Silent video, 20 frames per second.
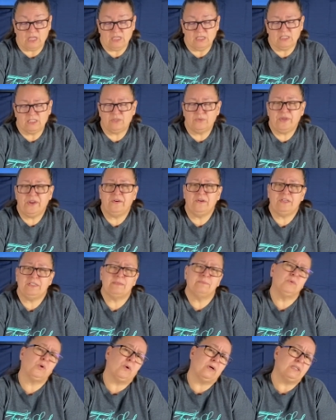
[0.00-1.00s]
So here are
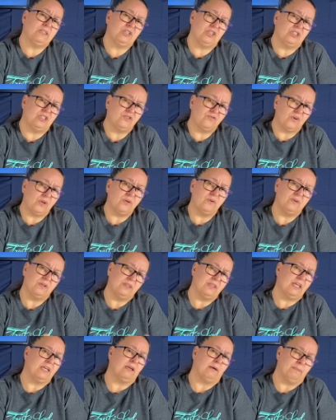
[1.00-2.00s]
some questions for you to
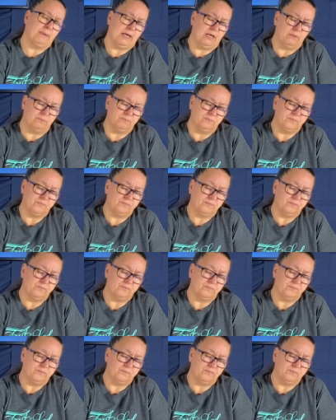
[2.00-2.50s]
think about.